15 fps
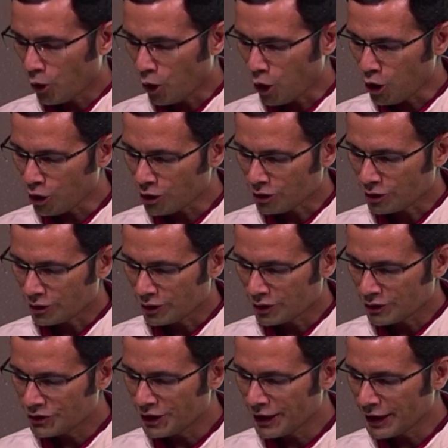or
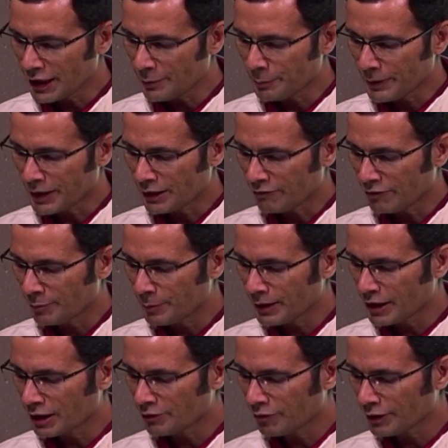GTP will
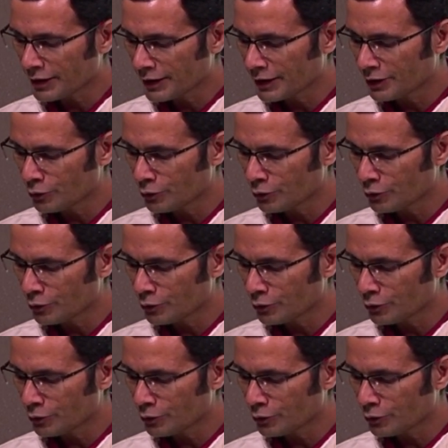be converted